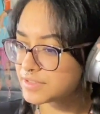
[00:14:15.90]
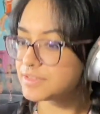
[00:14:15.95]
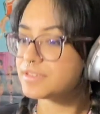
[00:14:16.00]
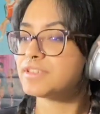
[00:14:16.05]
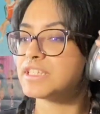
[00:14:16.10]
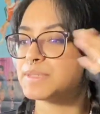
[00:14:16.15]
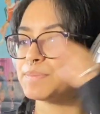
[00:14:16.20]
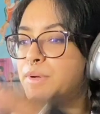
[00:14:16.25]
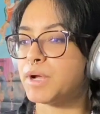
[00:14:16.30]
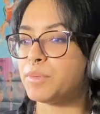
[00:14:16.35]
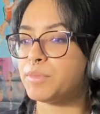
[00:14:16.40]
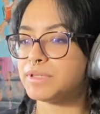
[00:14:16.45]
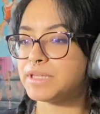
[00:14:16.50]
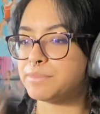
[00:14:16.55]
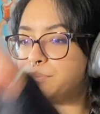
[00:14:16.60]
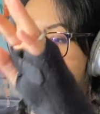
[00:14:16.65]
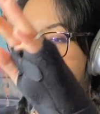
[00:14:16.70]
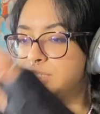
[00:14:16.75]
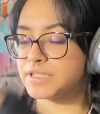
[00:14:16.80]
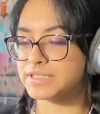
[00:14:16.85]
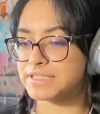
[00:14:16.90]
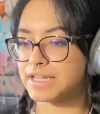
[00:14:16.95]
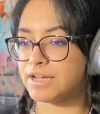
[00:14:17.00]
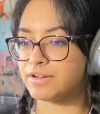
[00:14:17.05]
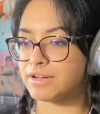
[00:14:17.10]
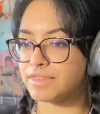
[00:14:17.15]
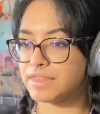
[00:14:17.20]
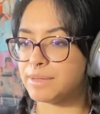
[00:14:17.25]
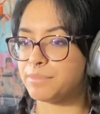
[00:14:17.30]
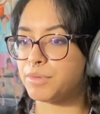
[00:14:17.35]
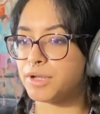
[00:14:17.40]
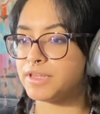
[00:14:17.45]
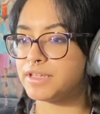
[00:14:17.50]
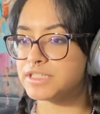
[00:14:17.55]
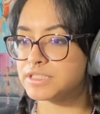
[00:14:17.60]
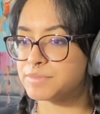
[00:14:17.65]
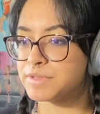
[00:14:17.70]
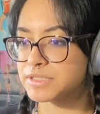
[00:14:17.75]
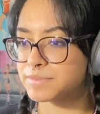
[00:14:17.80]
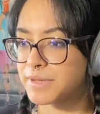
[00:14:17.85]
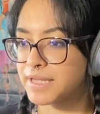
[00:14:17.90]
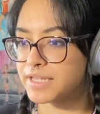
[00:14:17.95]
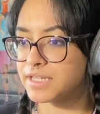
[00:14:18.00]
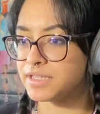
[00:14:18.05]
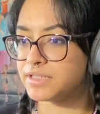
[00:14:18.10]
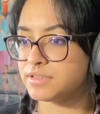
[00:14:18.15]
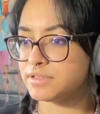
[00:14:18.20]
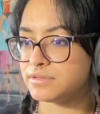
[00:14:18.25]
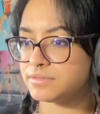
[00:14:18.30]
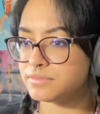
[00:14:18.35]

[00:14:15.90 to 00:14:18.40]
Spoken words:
this part where they broke it down and then brought the instrument back in.